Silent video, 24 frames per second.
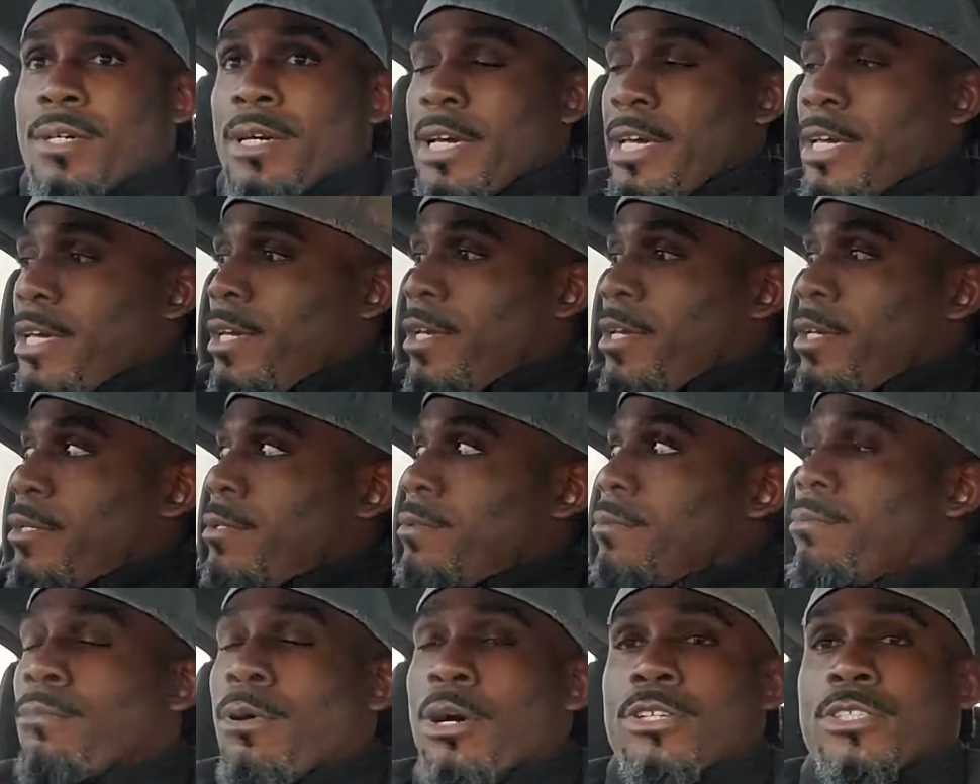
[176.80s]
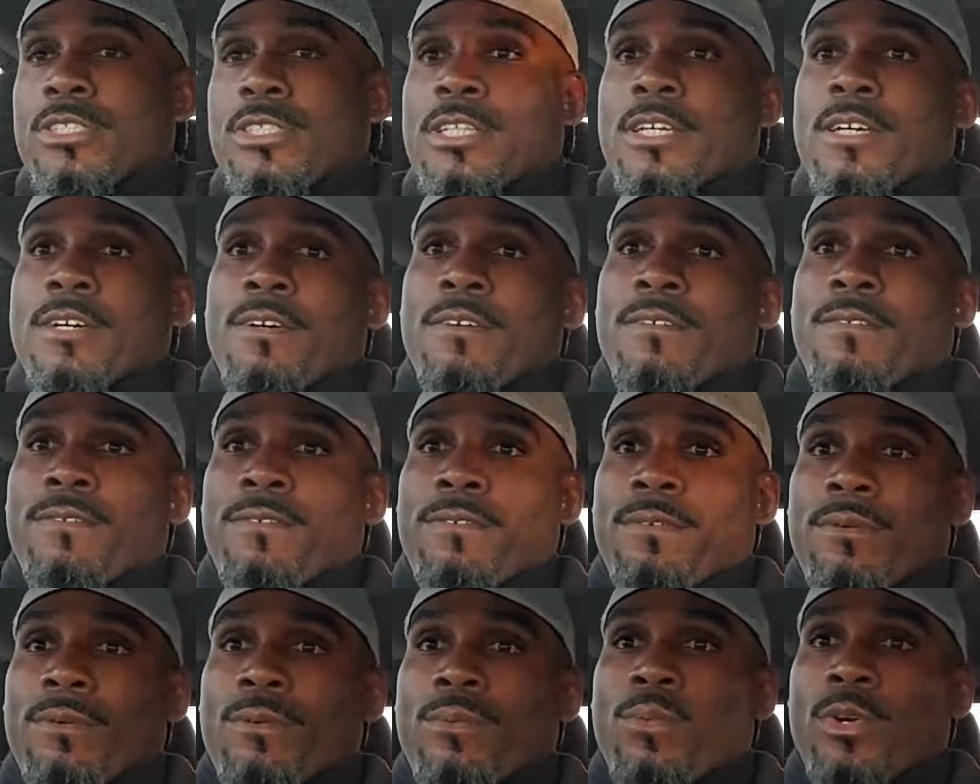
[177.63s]
and most of
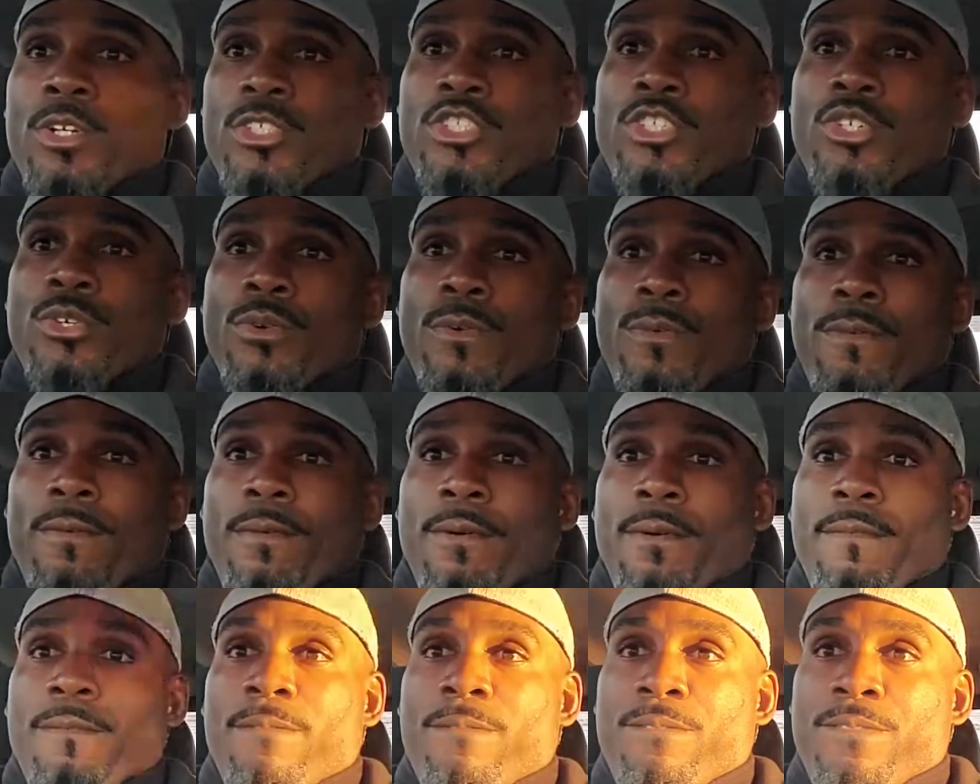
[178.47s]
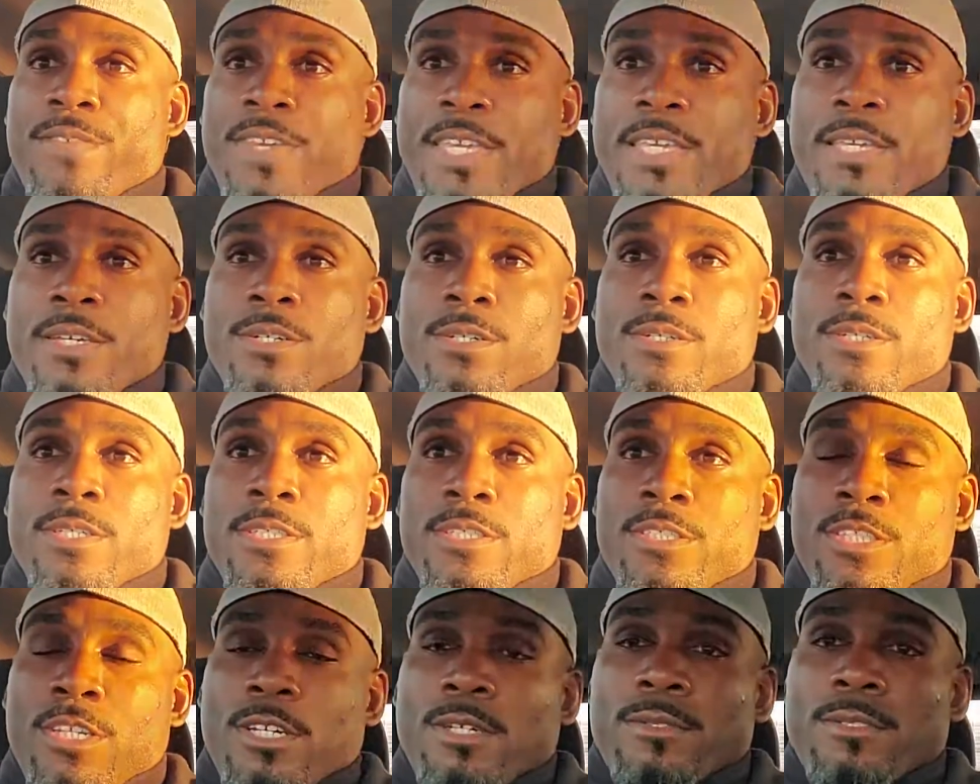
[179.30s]
what you feel
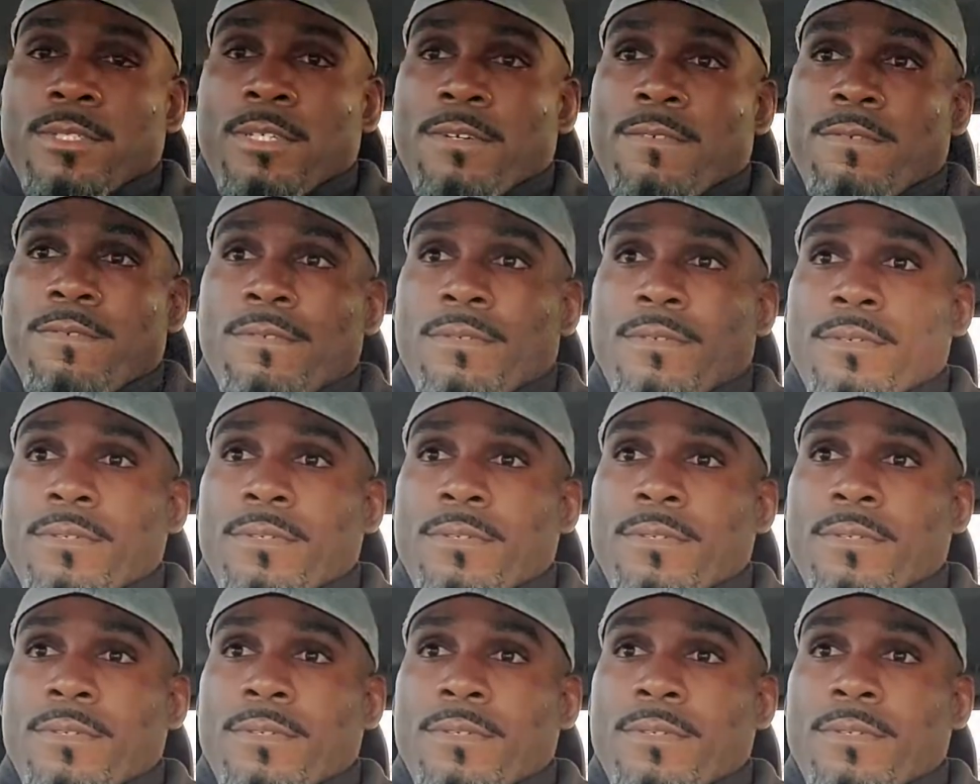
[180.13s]
in terms of